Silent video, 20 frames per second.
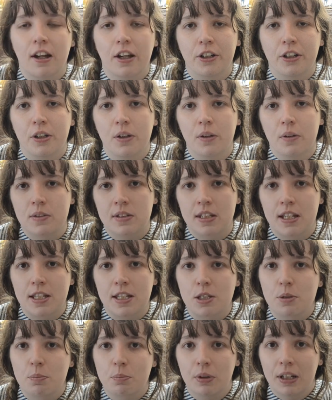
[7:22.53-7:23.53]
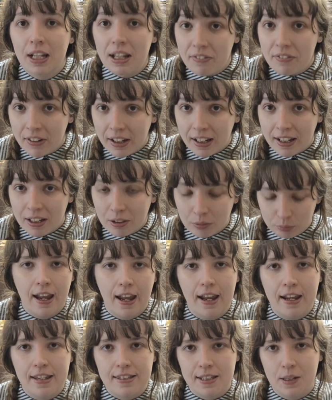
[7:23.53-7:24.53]
I use is Prolific.
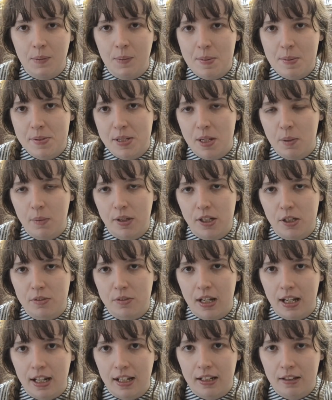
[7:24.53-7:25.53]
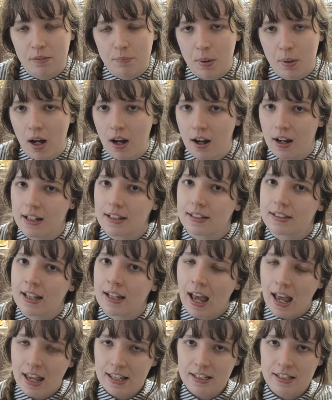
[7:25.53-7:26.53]
It's a website where you take part in
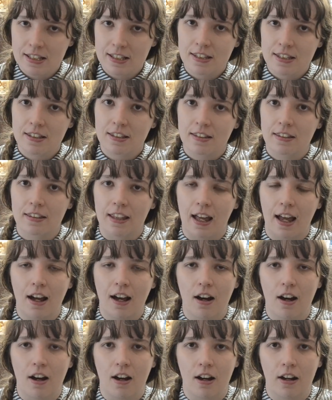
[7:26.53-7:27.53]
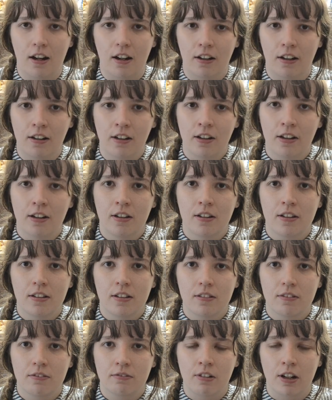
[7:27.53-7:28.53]
tasks that are
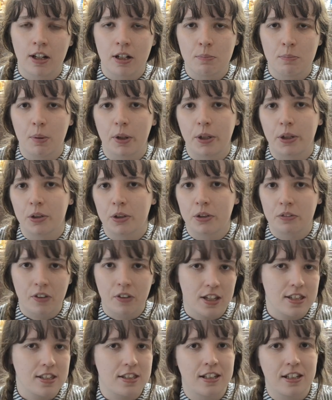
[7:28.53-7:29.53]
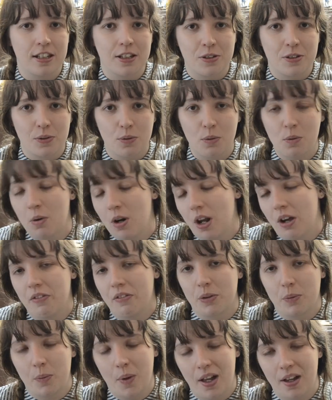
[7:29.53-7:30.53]
run by universities all over
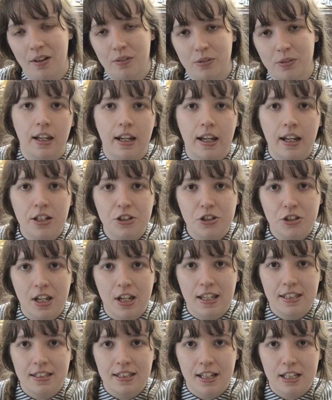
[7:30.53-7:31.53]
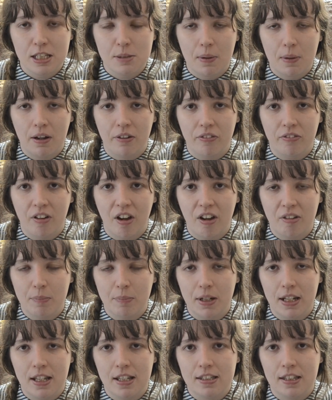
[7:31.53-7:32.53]
the world. Each test takes about 5
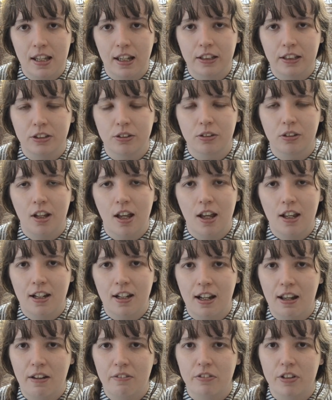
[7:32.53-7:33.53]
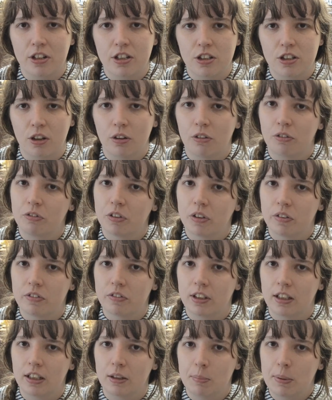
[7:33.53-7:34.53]
minutes and you'll earn an average of
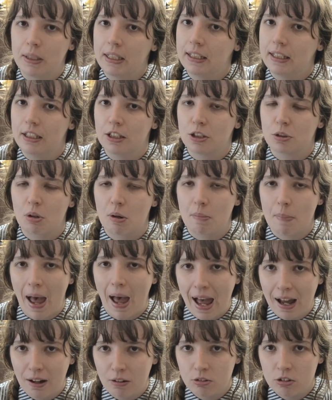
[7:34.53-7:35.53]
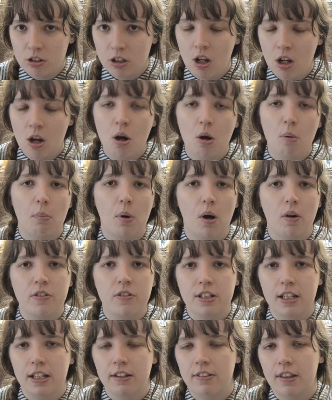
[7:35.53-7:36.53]
50p to £1, but
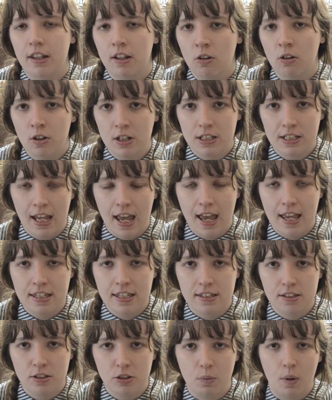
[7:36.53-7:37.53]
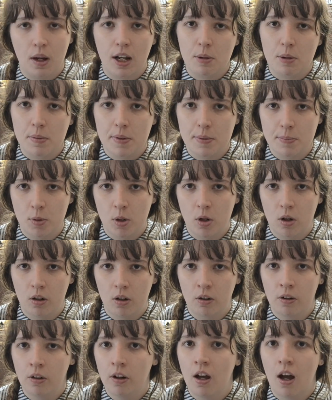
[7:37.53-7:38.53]
obviously if they're longer tests you earn a bit
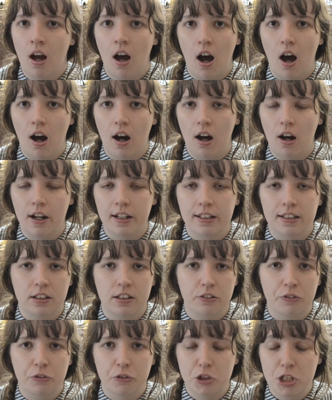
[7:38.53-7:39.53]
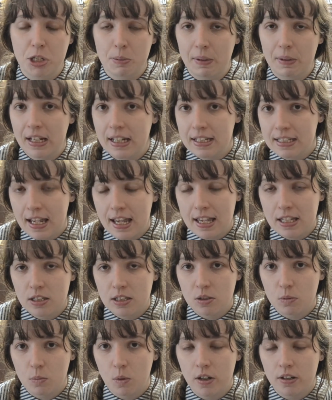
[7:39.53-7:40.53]
more. I did a 40-minute
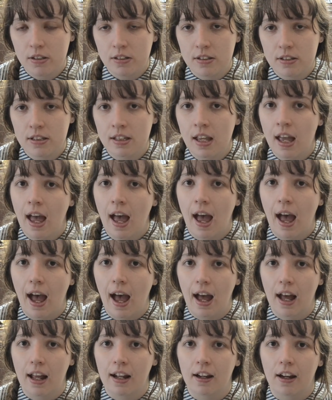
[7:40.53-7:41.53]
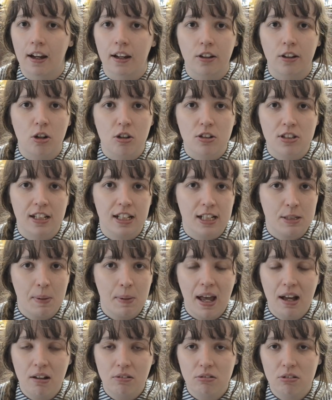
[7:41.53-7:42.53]
test once and I got £6,
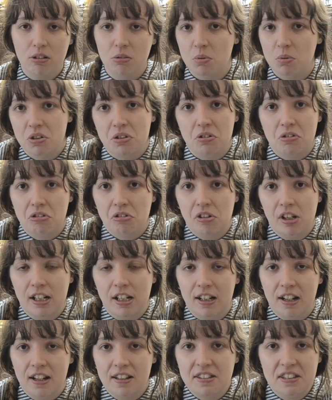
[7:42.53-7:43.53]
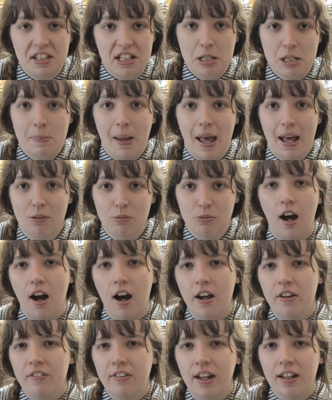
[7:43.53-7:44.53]
which was really nice, £6.
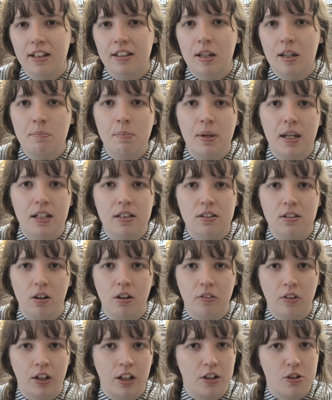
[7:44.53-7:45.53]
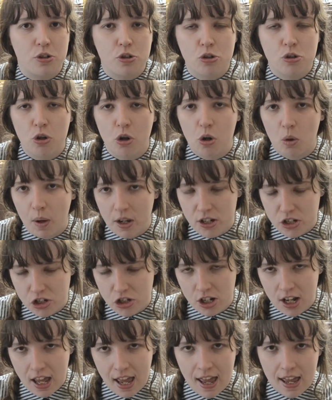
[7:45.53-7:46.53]
I've had a mix of kind of short
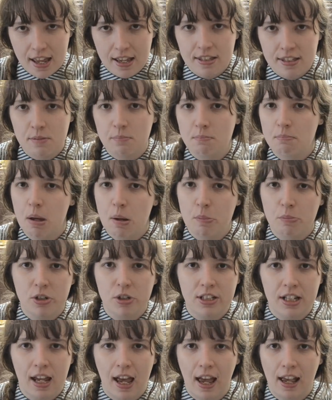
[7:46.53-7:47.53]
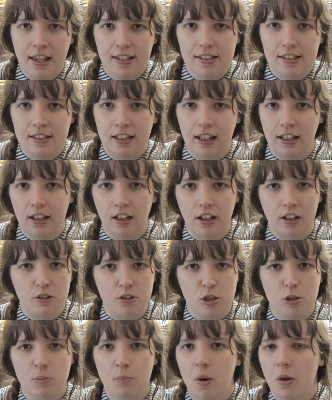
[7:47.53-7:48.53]
questionnaires, memory tasks and kind of
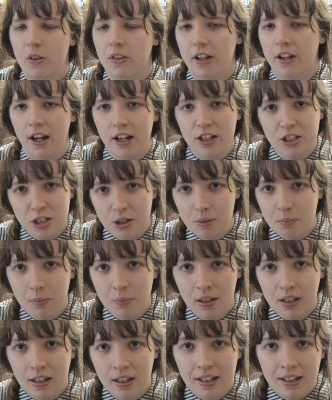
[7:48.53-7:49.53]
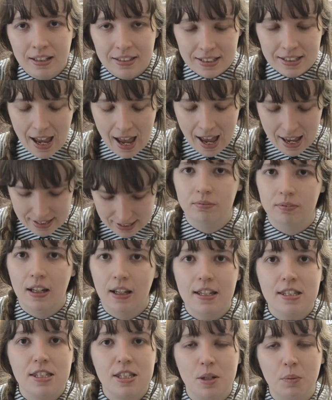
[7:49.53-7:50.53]
spot the item tasks.
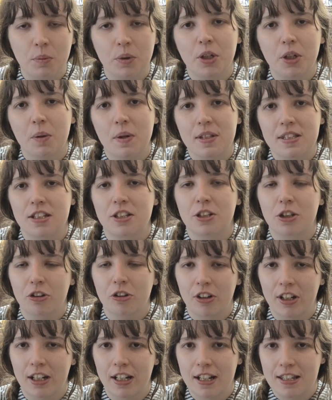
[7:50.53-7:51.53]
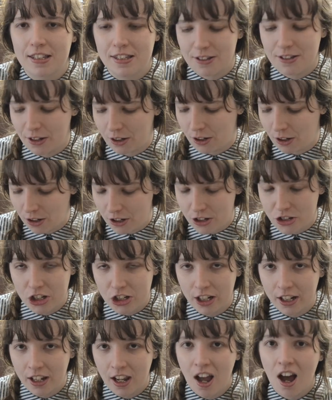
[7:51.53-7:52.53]
As someone who has a degree in
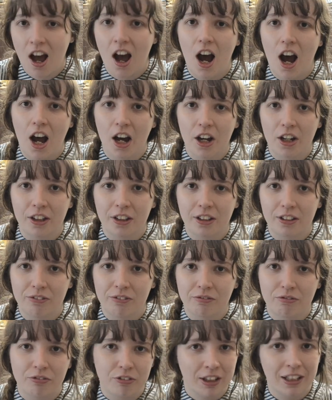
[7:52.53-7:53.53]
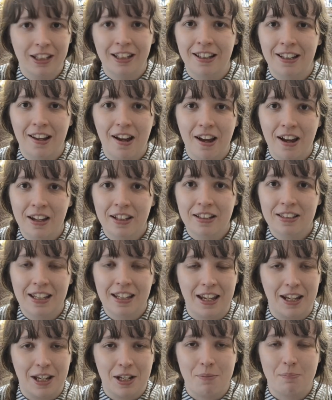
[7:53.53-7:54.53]
psychology, I really like
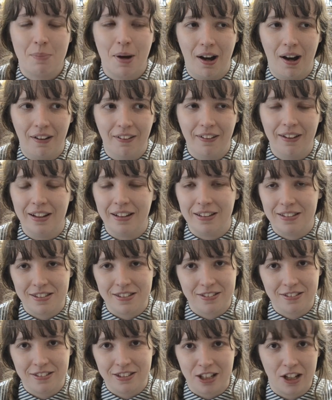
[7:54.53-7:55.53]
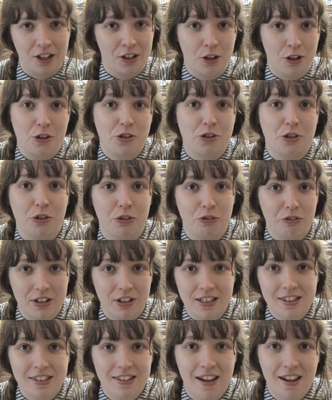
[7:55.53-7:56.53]
taking part in psychological
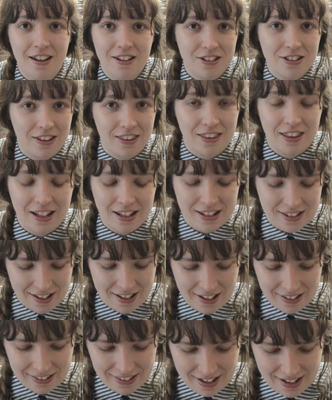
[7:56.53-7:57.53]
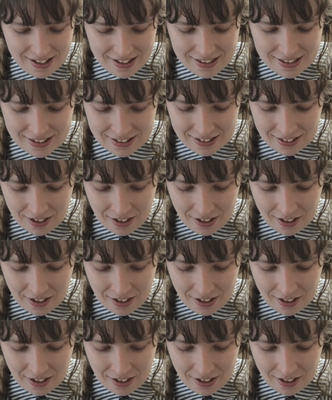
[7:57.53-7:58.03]
research and things like this.